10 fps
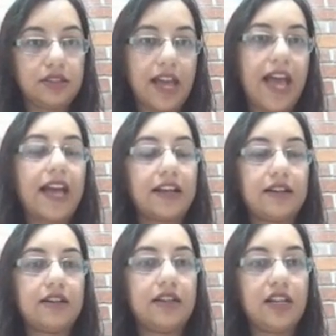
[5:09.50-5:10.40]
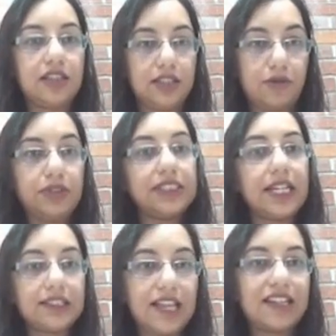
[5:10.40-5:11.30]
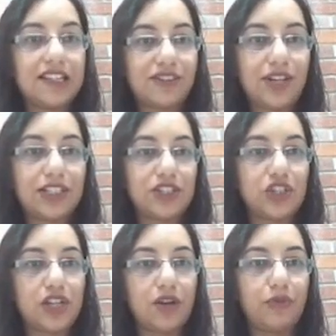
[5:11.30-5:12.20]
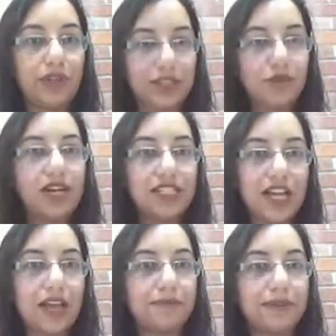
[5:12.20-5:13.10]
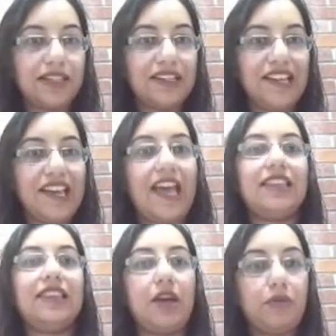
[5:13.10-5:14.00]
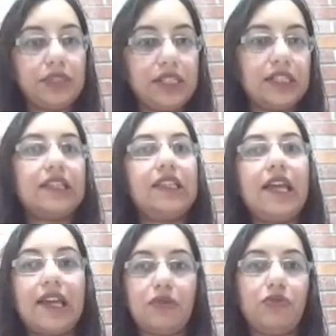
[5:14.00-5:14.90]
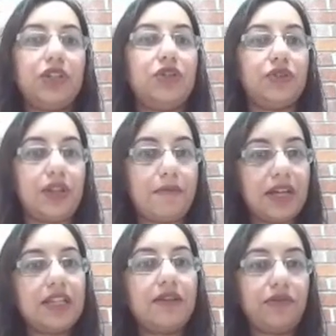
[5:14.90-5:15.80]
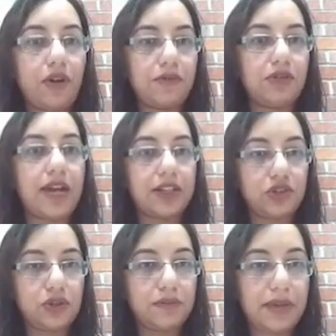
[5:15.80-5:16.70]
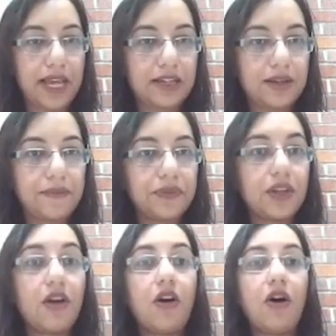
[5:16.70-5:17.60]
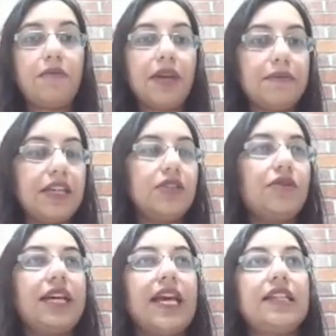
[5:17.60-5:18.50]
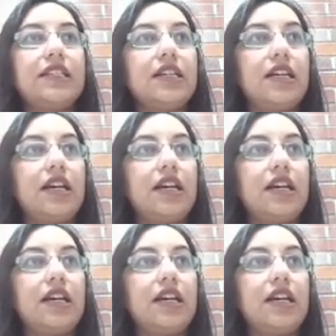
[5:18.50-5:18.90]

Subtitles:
the hacker, they will get that credential when you are typing, and they can withdraw the money from your actual bank. Or maybe you get